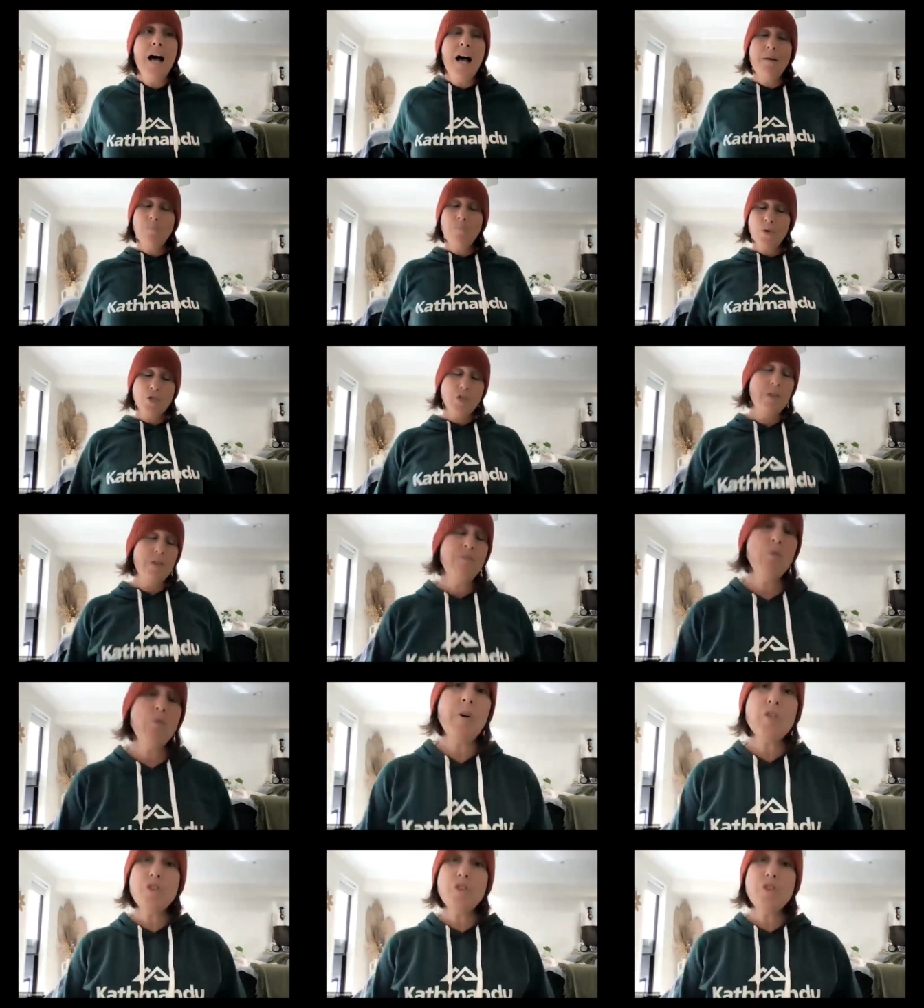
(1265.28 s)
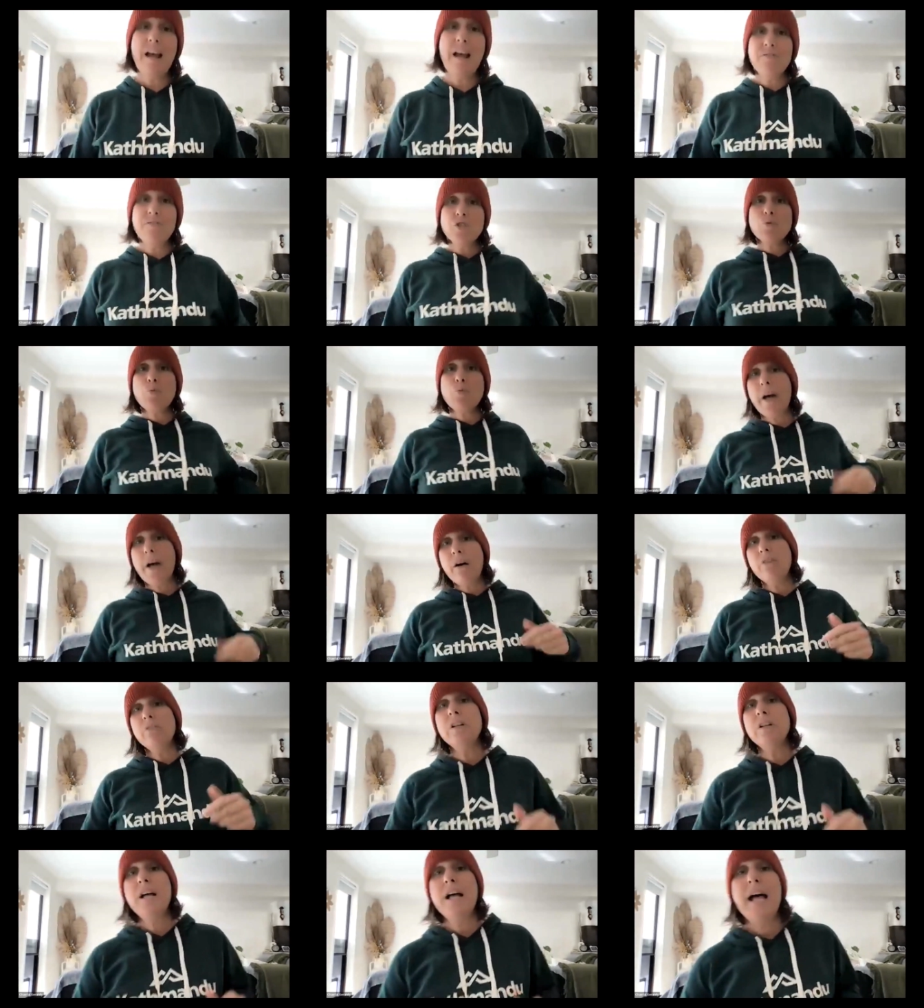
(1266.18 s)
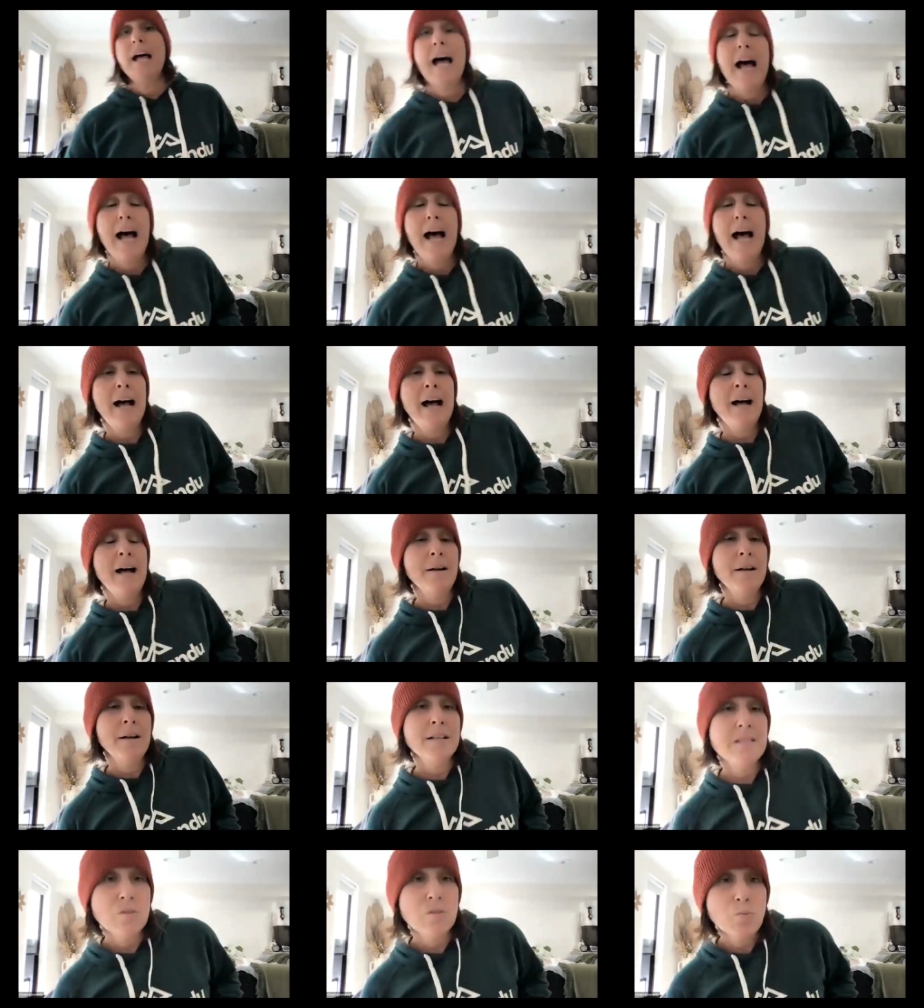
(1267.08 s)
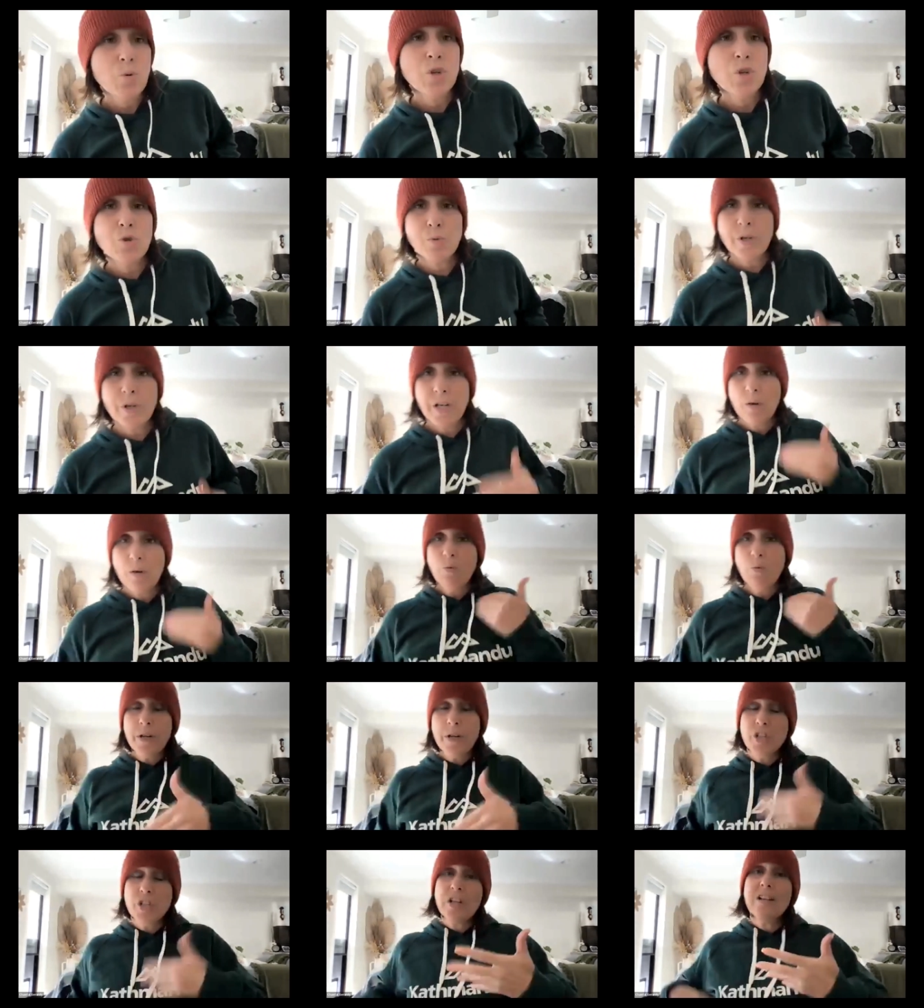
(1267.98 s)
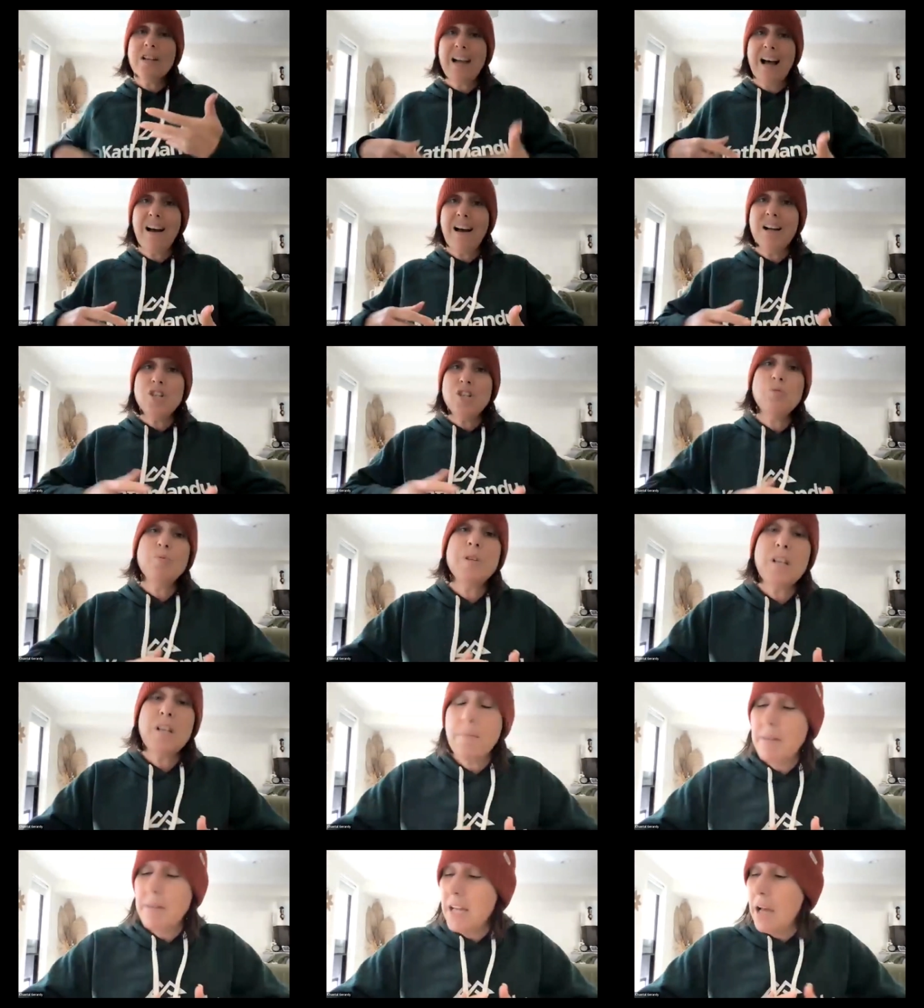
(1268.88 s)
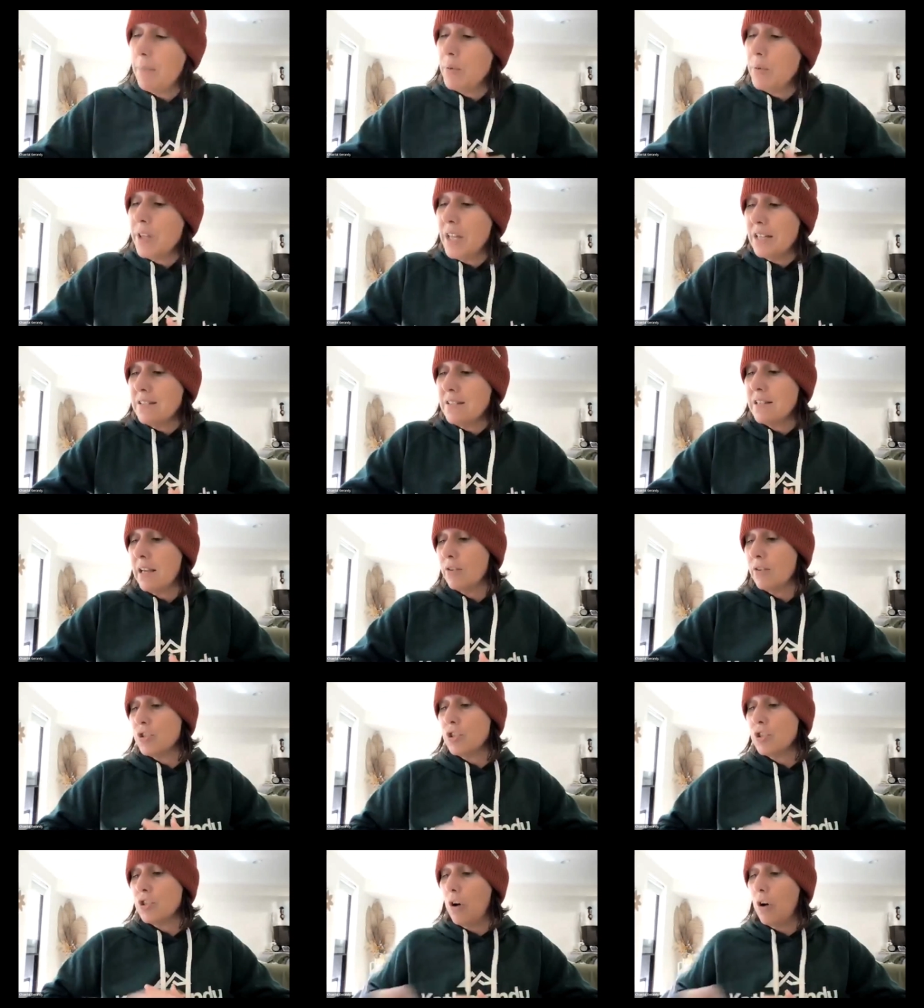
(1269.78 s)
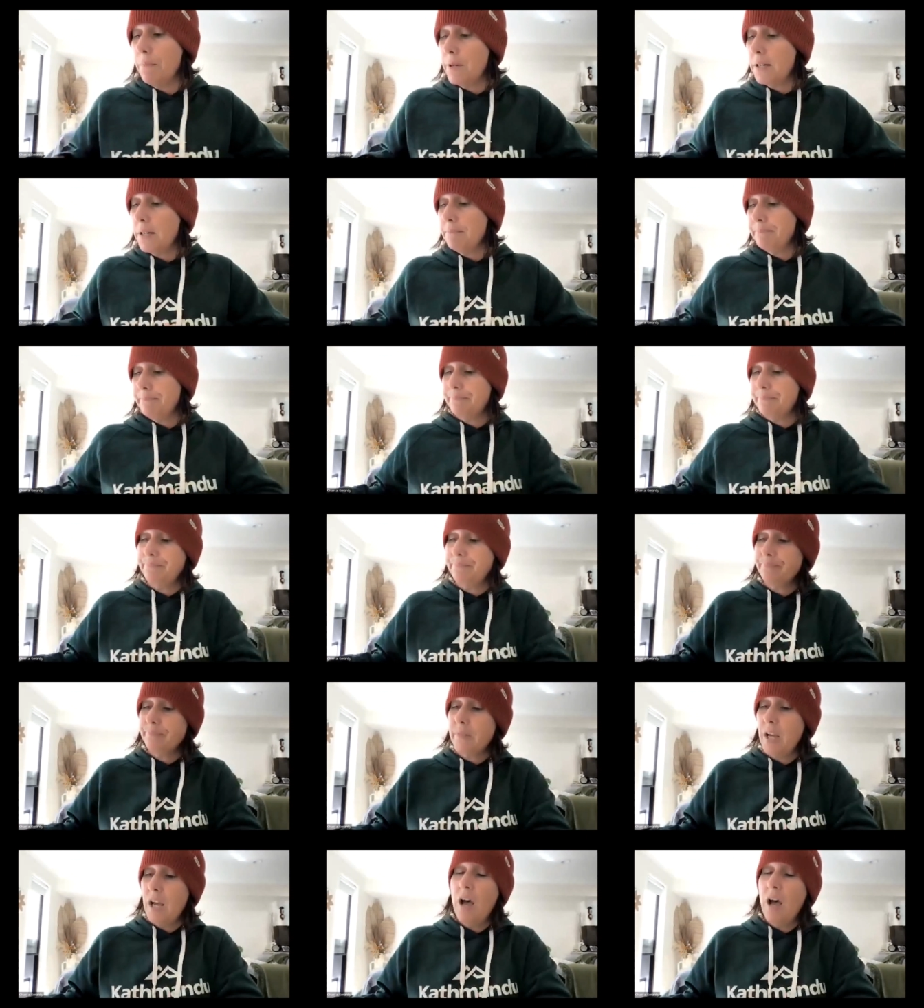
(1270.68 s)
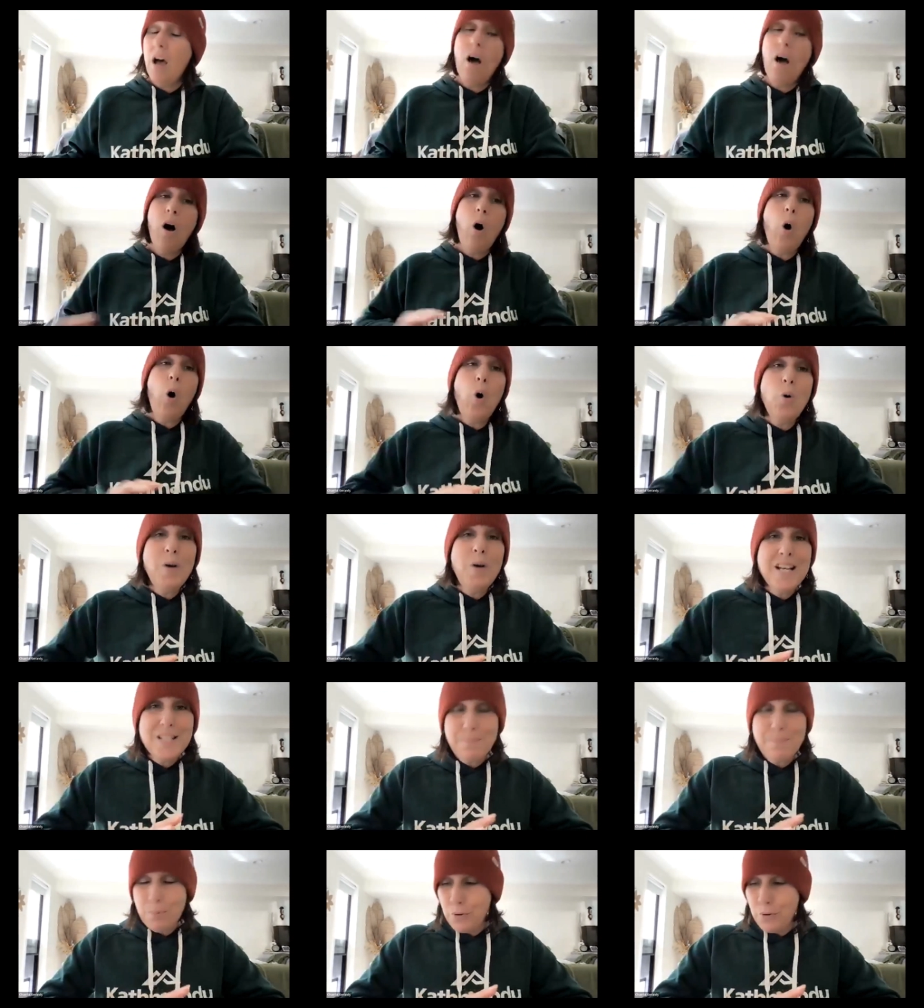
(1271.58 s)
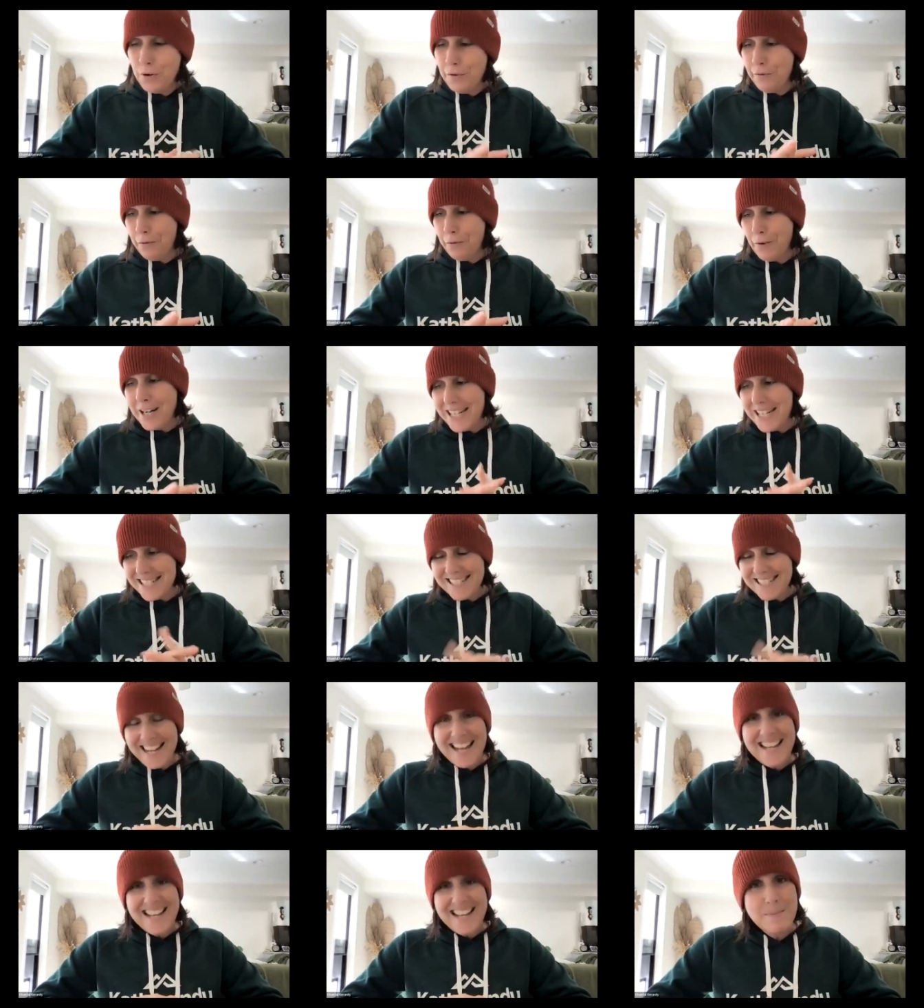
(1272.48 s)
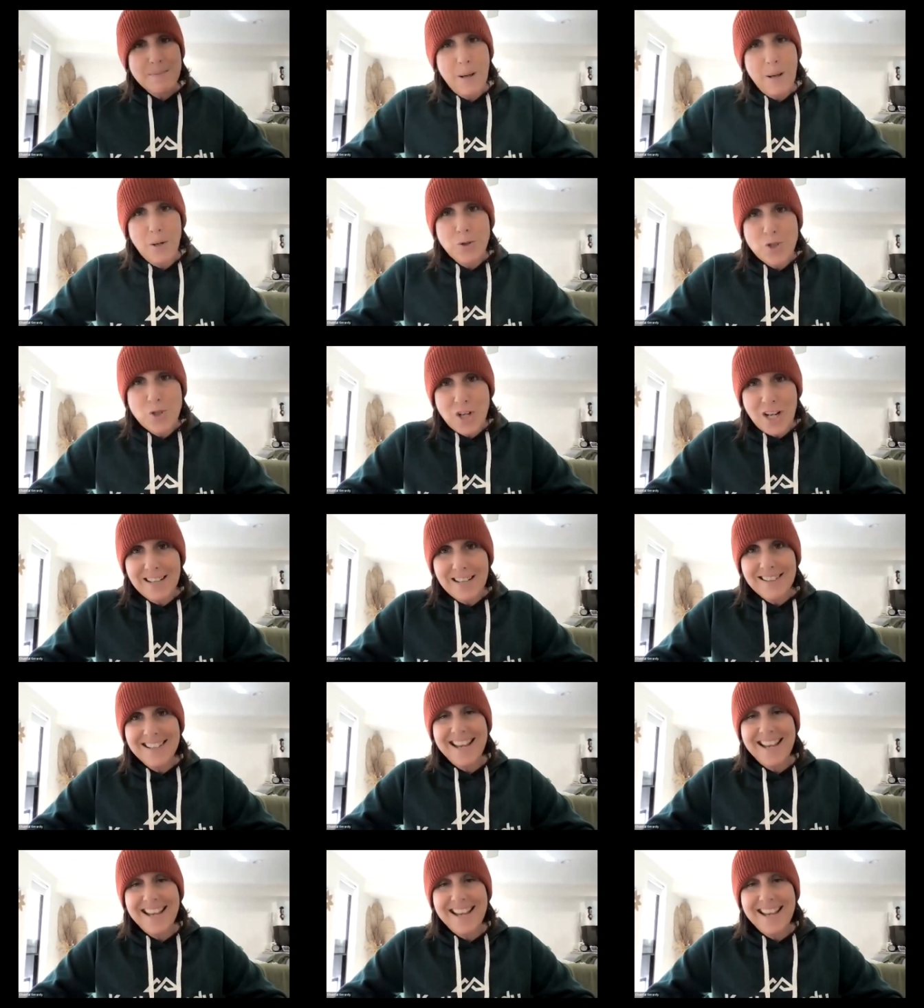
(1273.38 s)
which everyone should have as well, which can guide you with coming up with that sales copy. Always proofread and spell check.